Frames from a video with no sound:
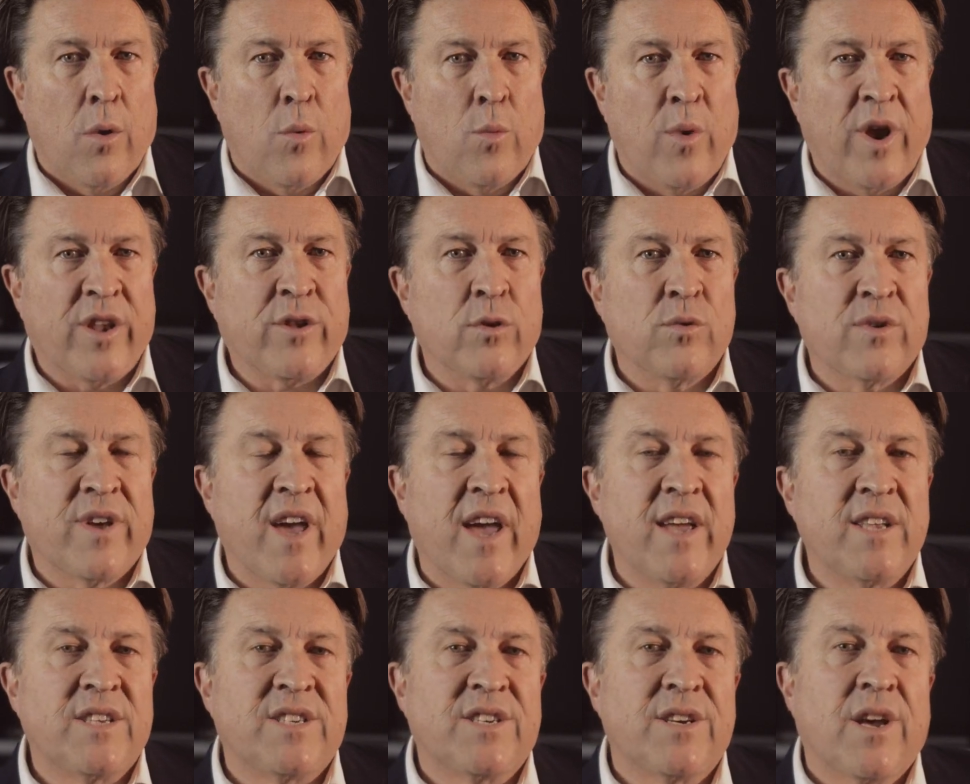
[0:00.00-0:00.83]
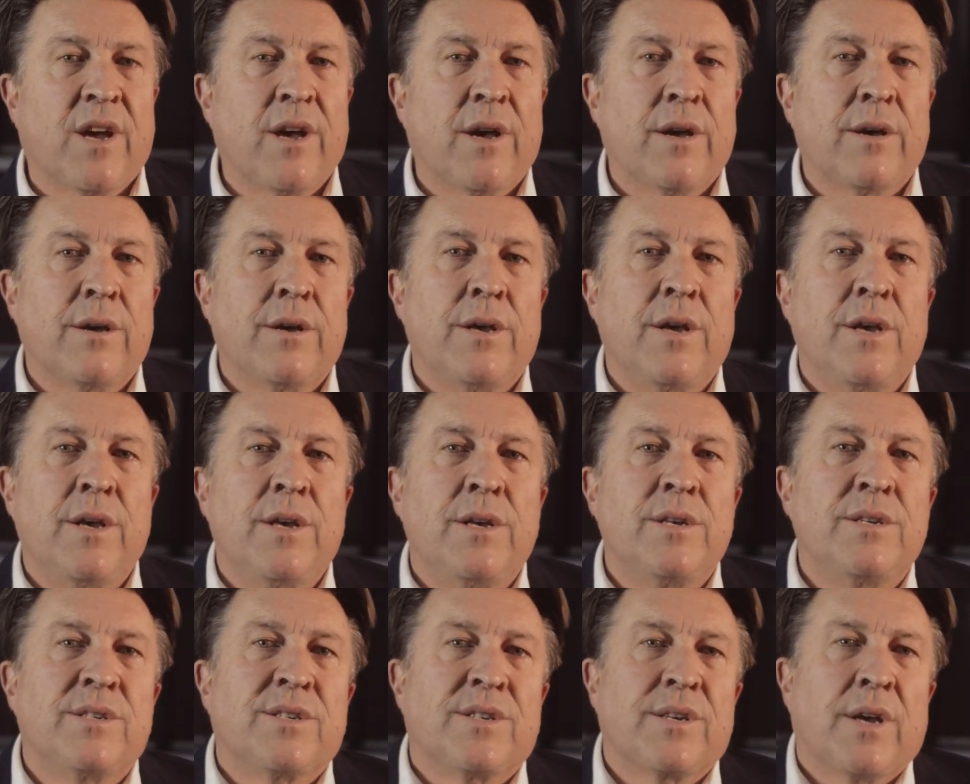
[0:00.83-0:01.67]
Rectal cancer
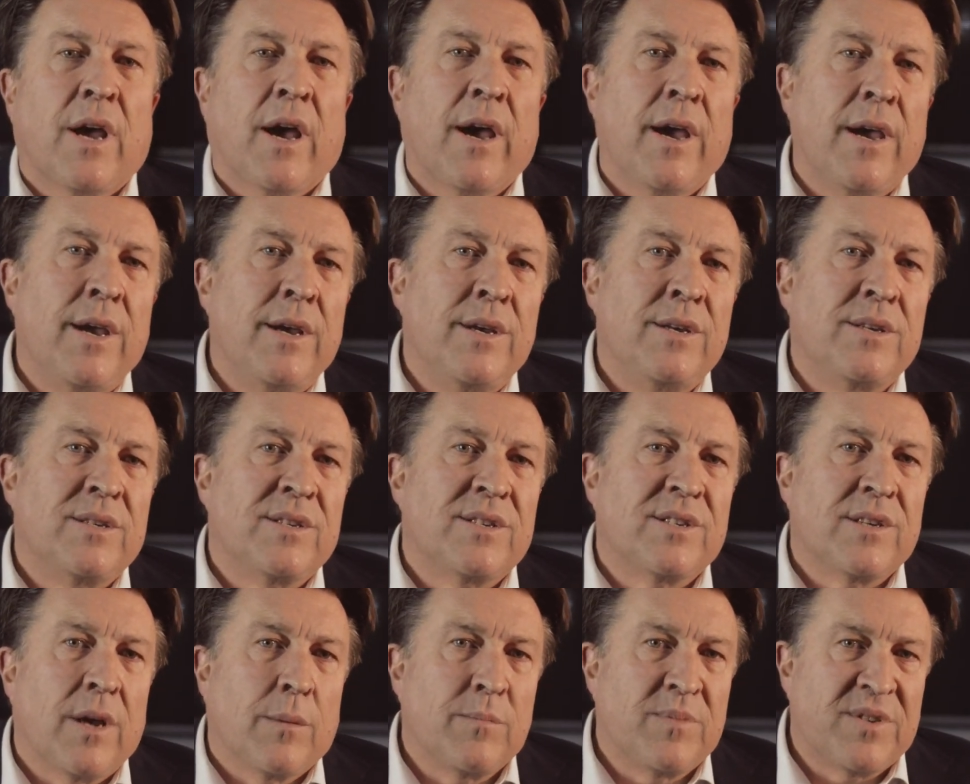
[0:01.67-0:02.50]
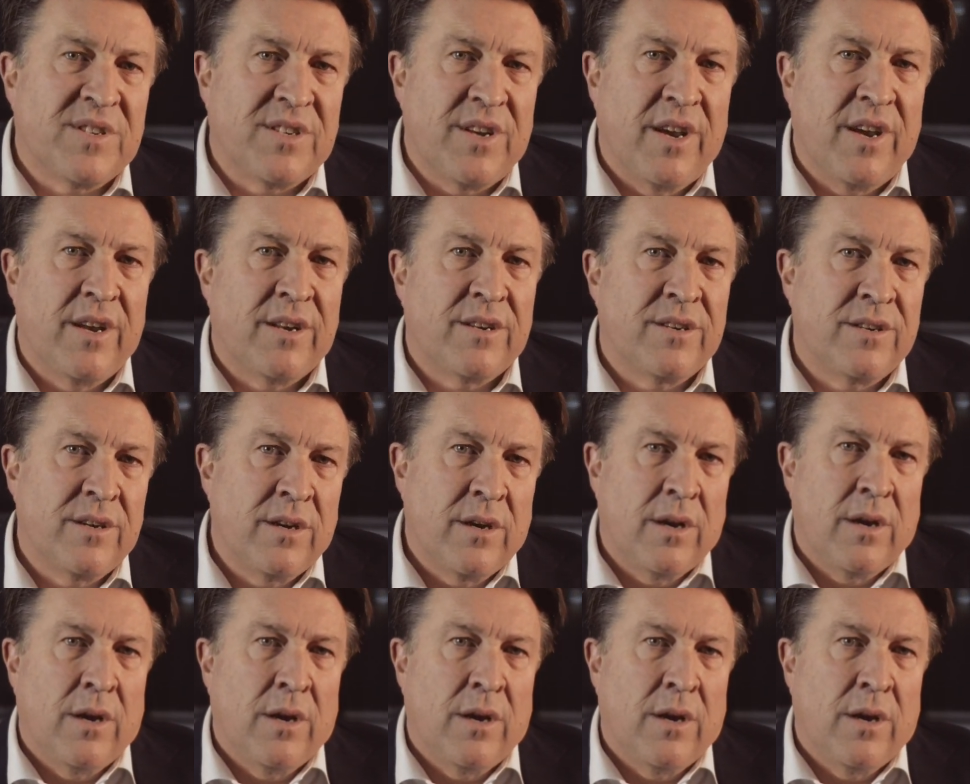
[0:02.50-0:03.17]
is a subset